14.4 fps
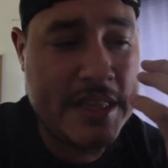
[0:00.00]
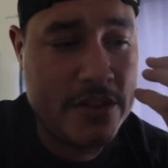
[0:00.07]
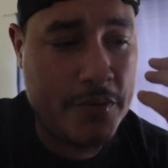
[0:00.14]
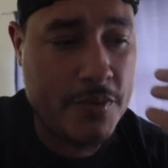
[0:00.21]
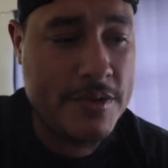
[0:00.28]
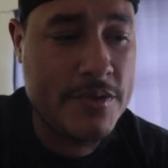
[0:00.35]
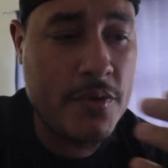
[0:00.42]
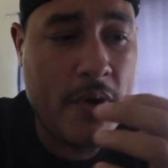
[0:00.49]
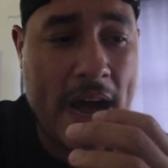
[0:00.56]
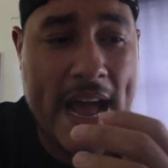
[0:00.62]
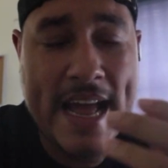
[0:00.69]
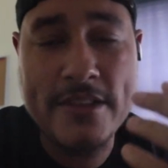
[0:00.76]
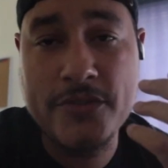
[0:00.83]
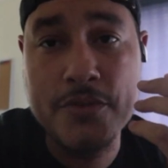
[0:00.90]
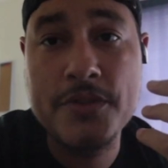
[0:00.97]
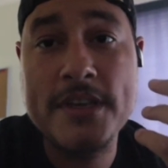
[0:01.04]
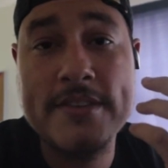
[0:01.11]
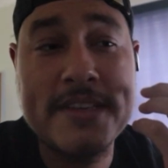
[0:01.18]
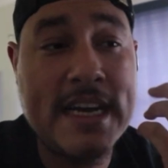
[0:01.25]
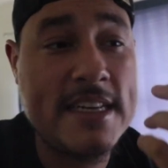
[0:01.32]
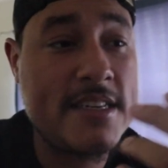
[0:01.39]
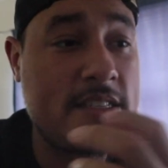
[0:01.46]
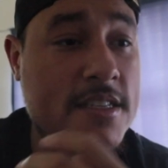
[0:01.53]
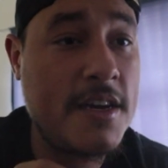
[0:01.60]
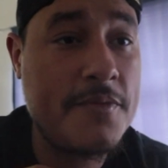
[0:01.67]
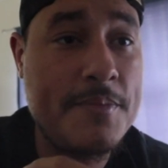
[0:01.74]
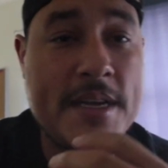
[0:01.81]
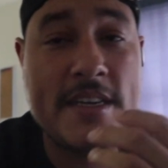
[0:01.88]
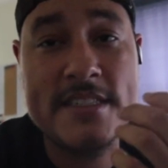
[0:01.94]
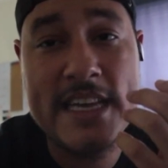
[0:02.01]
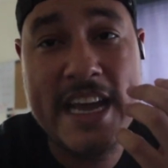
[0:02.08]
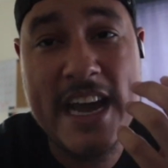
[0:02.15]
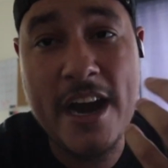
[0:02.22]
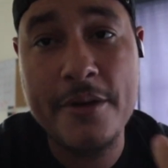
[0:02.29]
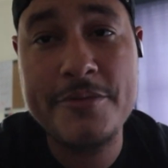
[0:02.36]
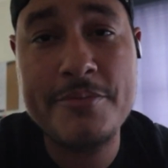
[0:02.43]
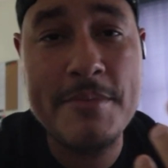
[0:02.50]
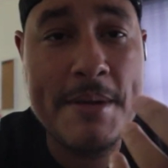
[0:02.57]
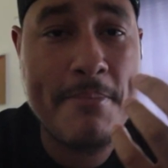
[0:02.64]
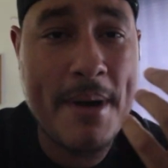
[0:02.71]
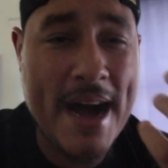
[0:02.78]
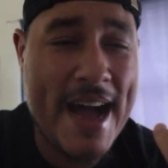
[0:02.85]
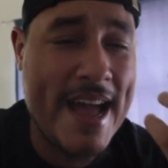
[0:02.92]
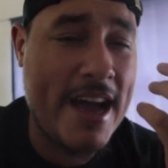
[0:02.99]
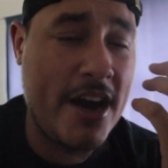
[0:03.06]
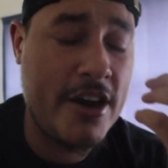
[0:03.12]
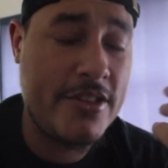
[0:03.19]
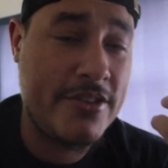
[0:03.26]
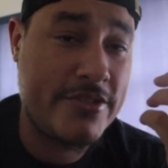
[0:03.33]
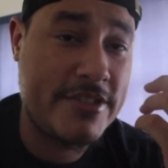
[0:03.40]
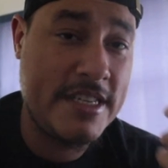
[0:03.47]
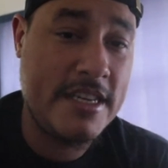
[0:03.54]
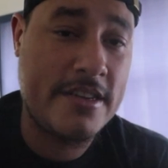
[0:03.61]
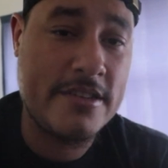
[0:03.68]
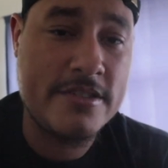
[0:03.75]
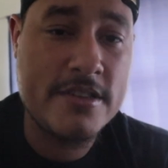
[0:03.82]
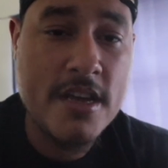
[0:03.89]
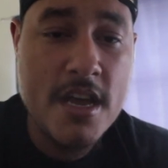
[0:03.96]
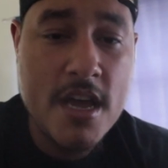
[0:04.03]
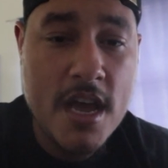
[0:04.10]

The reason why I do this kind of stuff, because it helps me buy other sneakers.